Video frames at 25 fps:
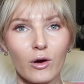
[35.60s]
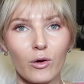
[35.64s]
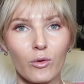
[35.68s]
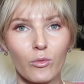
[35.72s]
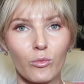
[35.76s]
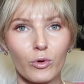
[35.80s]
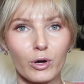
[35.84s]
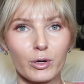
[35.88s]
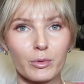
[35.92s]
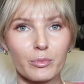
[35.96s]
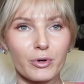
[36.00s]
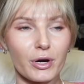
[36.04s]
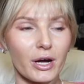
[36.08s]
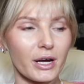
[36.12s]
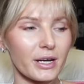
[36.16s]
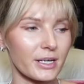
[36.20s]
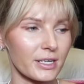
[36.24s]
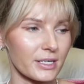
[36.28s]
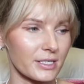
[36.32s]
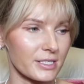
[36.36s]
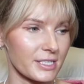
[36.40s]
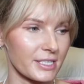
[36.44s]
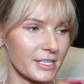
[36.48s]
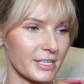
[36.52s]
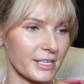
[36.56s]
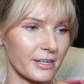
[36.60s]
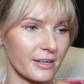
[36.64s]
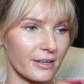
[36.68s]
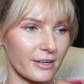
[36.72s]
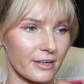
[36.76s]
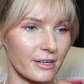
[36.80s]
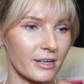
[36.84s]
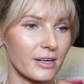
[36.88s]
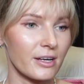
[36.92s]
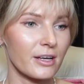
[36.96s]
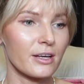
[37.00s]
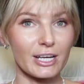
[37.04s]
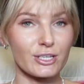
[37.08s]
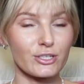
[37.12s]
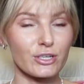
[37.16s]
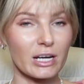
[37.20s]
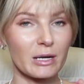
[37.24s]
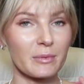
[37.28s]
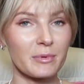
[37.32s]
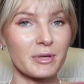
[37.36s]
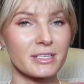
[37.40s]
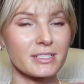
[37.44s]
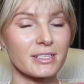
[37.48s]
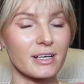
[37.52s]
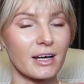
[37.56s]
one product here. I try
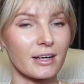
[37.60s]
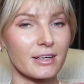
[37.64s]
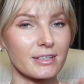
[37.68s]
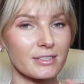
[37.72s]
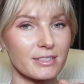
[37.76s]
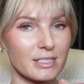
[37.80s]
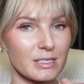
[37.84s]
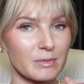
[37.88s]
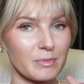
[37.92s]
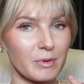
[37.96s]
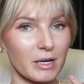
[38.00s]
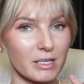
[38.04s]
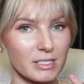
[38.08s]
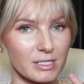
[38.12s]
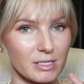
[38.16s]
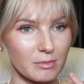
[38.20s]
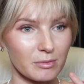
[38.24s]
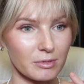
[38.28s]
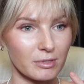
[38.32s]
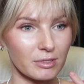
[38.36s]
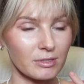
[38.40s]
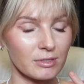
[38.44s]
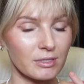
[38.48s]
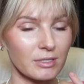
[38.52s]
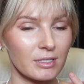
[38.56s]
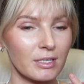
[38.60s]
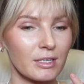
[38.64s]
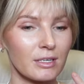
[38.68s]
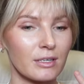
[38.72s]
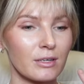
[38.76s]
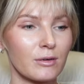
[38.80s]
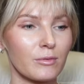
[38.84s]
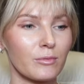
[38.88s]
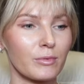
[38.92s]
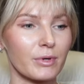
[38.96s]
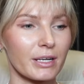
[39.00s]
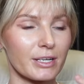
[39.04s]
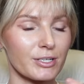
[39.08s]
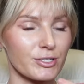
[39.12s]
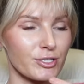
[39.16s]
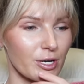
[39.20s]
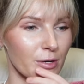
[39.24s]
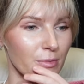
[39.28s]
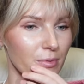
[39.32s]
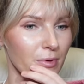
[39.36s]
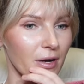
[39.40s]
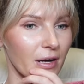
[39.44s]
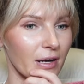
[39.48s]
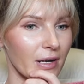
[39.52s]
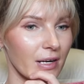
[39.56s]
to be as honest as possible when I
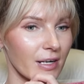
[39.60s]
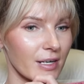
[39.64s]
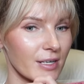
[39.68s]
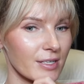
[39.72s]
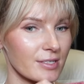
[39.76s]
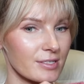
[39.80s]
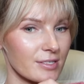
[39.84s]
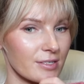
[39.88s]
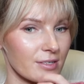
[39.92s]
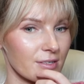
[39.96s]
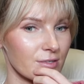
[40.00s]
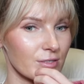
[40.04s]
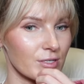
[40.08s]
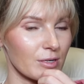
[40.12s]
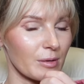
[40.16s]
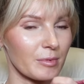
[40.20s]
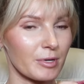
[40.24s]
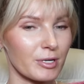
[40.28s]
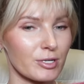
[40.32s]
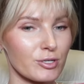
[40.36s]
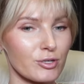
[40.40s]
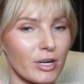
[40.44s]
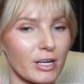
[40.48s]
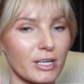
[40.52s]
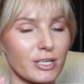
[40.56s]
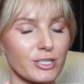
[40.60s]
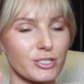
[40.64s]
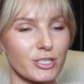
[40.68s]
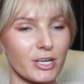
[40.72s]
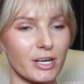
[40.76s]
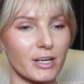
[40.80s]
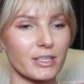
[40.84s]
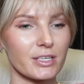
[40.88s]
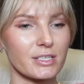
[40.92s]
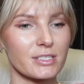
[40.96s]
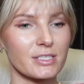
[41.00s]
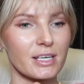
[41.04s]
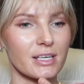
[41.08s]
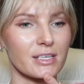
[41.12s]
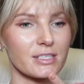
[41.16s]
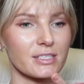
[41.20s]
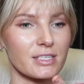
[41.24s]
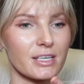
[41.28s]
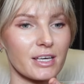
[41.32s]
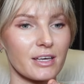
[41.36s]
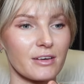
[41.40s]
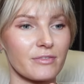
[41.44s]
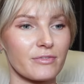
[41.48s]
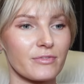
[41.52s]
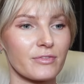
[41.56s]
share products, so I'm going to try to share this as
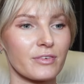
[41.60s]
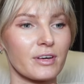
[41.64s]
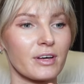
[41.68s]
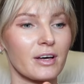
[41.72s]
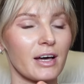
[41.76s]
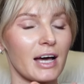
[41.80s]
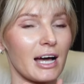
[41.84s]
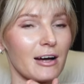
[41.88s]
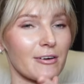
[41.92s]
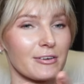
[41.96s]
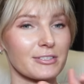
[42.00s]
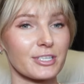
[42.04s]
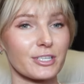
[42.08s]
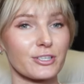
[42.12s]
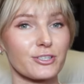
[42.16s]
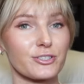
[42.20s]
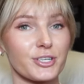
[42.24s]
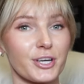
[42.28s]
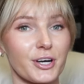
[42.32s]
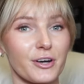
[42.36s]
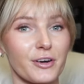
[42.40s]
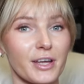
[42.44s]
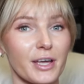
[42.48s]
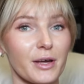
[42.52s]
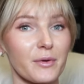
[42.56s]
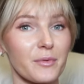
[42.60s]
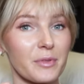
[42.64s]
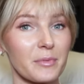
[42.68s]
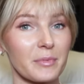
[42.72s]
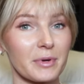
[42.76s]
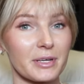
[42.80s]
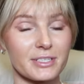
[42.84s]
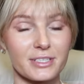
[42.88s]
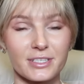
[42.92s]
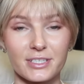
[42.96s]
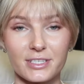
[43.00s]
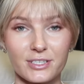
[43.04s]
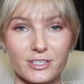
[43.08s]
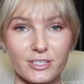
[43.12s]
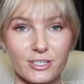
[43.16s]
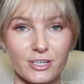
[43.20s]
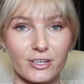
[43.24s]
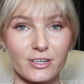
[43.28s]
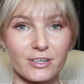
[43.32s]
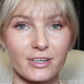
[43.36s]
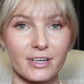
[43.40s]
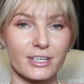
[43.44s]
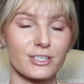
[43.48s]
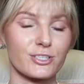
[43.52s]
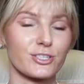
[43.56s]
if I was like sharing it with my
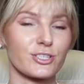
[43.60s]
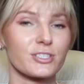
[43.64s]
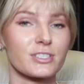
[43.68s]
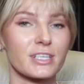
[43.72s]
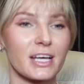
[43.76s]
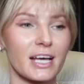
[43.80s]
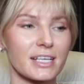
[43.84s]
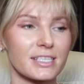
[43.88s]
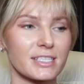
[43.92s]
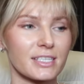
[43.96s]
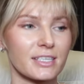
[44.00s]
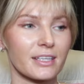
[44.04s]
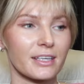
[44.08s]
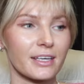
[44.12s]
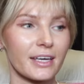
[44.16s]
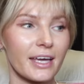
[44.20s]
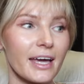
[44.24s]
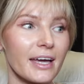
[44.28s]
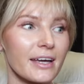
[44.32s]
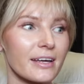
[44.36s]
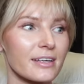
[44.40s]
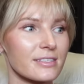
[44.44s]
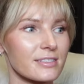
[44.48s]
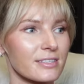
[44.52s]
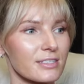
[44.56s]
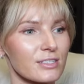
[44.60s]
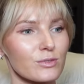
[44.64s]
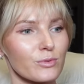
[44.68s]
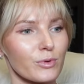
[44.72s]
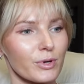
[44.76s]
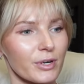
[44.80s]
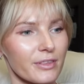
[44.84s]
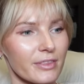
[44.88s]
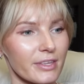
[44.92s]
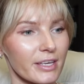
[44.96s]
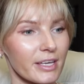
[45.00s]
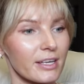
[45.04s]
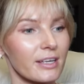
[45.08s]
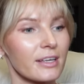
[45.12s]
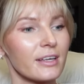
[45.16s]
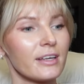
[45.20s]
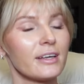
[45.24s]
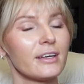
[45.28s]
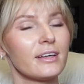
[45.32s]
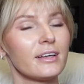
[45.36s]
sister and she's asking like, hey, is this worth it?